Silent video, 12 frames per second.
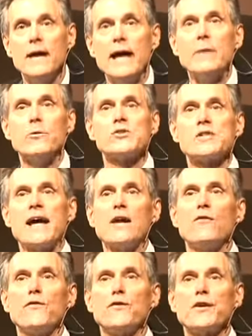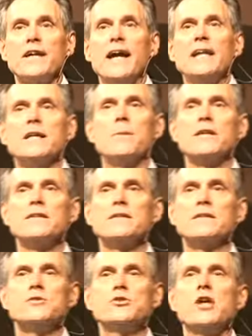He would have settled for the kingdom, but
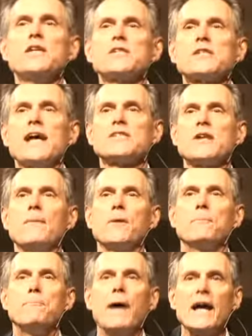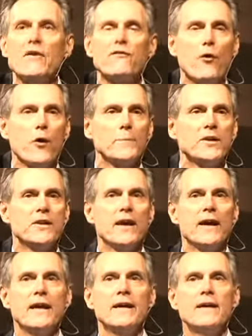Jesus had something better for him
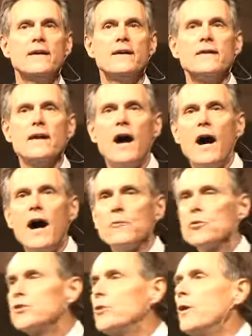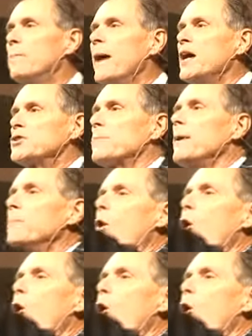today. God will do immeasurably